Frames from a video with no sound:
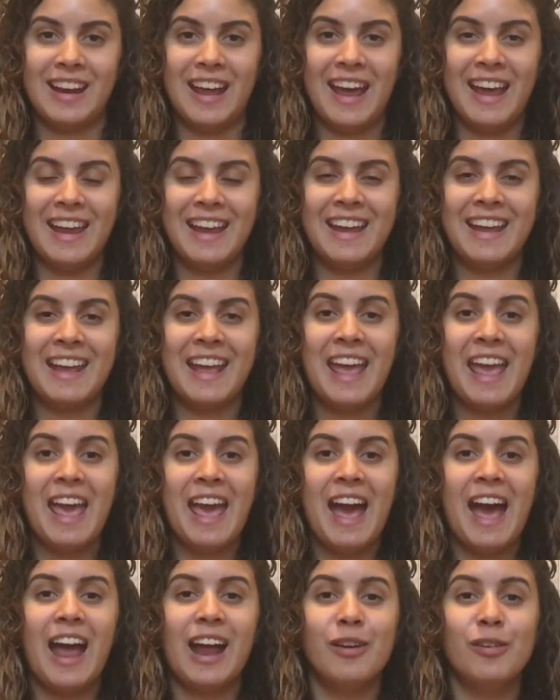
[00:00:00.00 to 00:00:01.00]

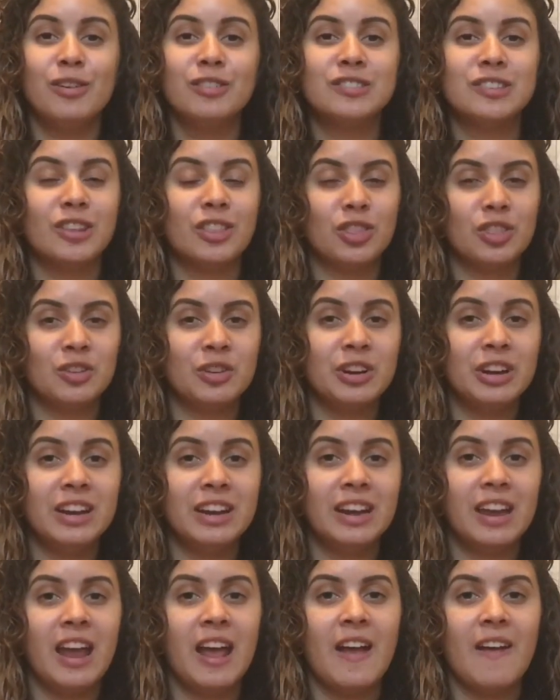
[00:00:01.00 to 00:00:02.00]
I went to
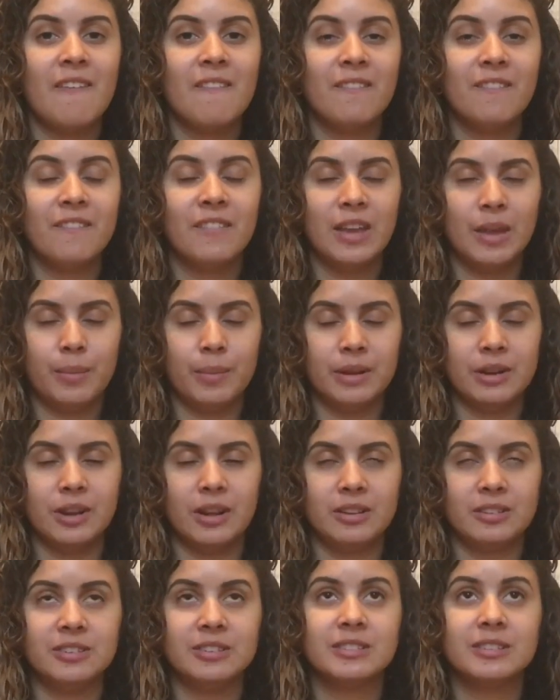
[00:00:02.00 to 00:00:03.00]
3 Family
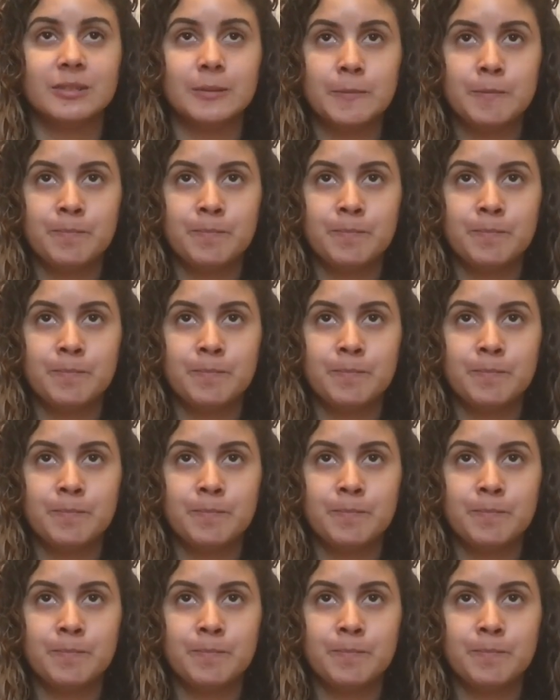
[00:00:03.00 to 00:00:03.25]
Dollars.